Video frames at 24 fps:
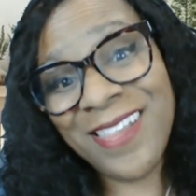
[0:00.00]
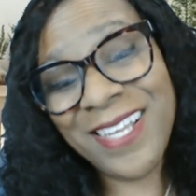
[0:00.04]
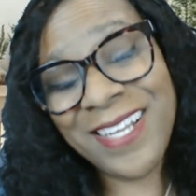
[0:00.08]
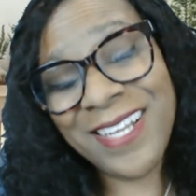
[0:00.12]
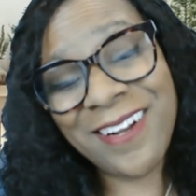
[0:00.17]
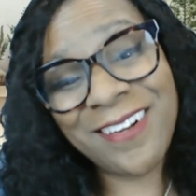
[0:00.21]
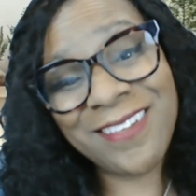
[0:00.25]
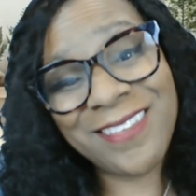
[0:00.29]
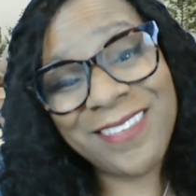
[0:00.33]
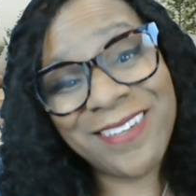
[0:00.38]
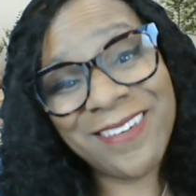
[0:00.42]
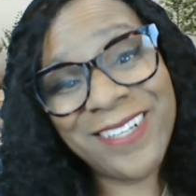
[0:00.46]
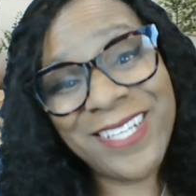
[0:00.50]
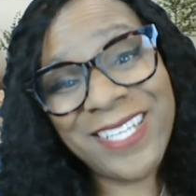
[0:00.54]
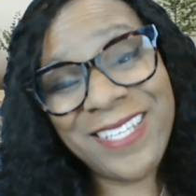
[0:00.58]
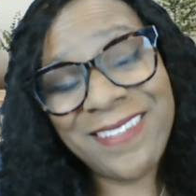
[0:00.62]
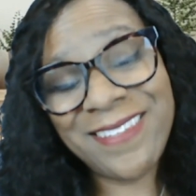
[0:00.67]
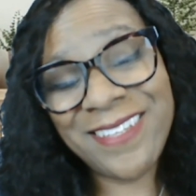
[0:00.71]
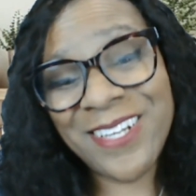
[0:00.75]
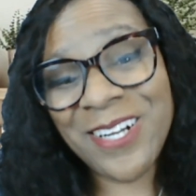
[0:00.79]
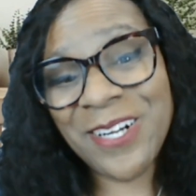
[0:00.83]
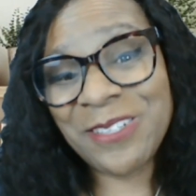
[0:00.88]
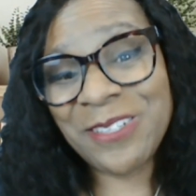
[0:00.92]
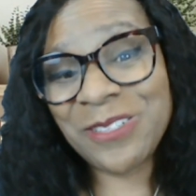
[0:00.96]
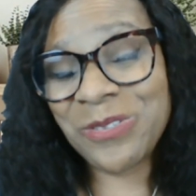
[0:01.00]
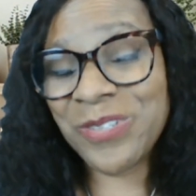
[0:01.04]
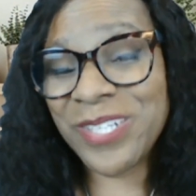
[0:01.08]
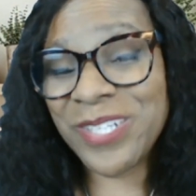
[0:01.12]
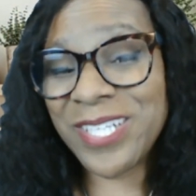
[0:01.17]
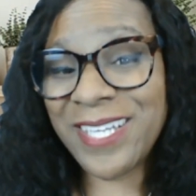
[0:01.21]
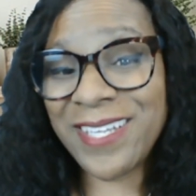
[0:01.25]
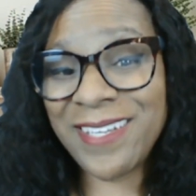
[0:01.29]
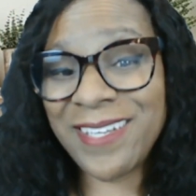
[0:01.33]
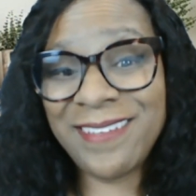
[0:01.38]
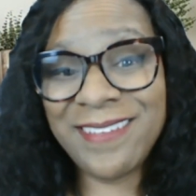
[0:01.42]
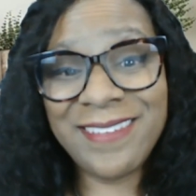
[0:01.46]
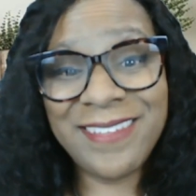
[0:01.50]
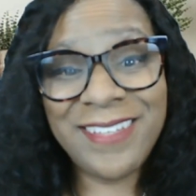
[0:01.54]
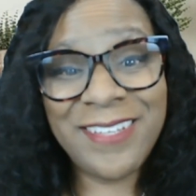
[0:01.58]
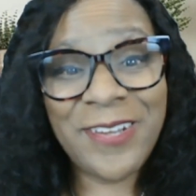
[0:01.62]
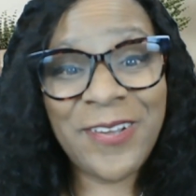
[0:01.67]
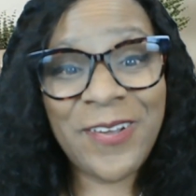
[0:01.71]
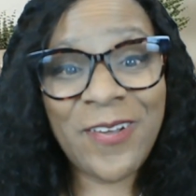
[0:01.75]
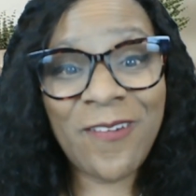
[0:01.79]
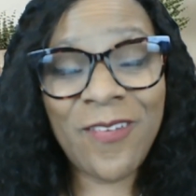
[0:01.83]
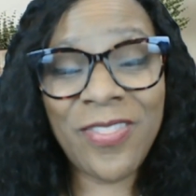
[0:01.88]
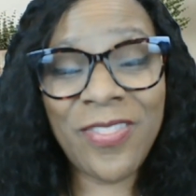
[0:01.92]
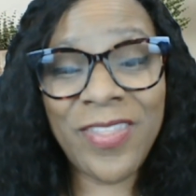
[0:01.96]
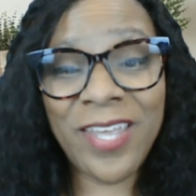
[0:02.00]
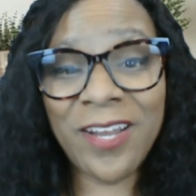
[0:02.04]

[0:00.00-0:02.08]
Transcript: in our 30s and our 20s.